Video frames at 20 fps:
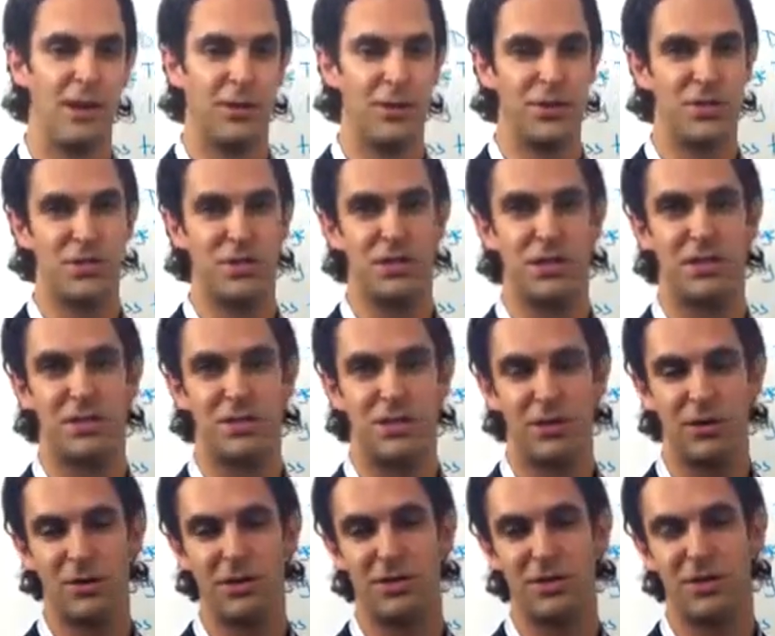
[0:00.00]
which the
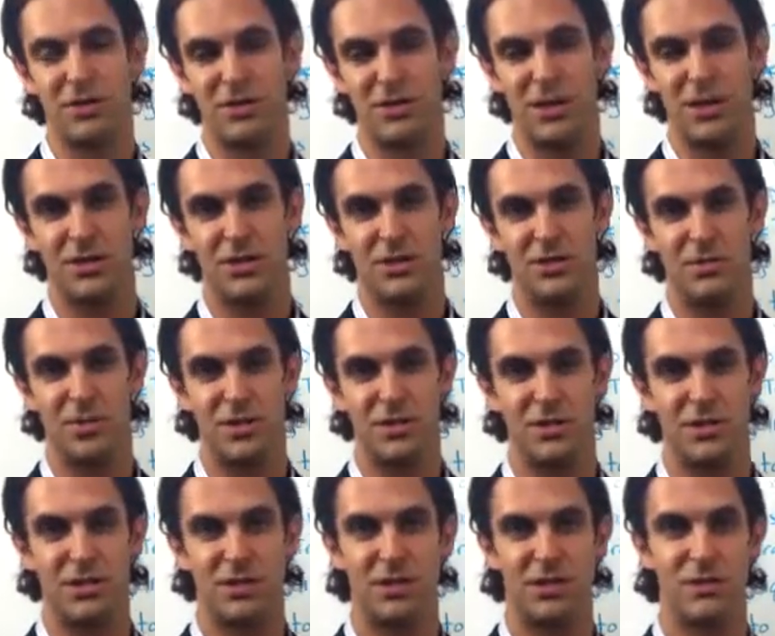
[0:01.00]
Securities and Exchange
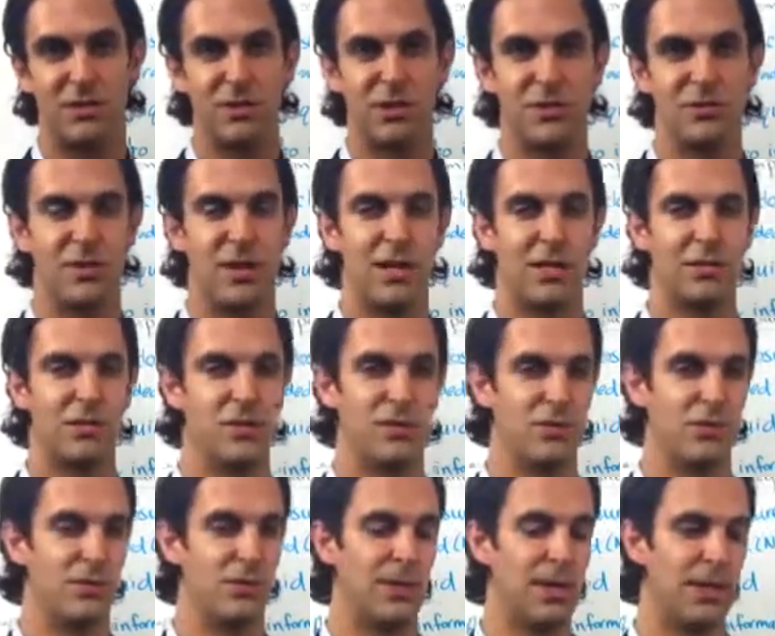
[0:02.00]
Commission is currently trying
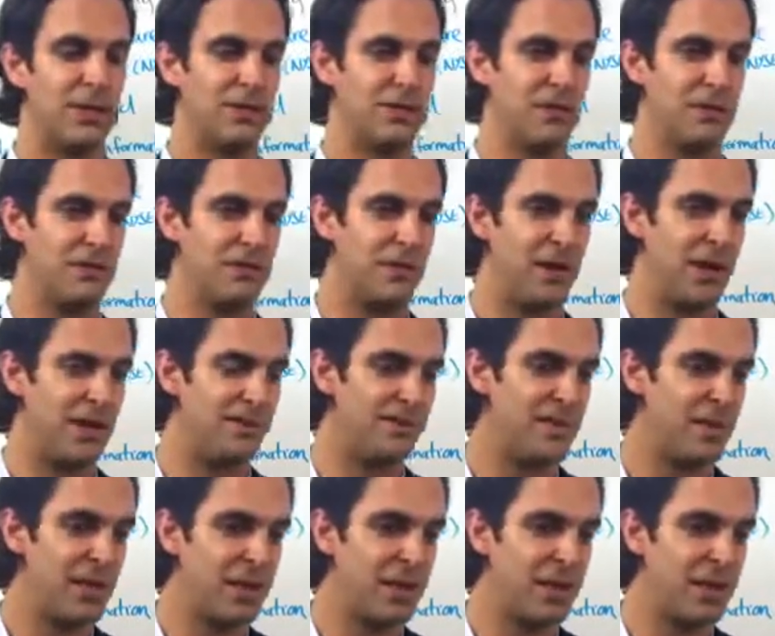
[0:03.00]
to define.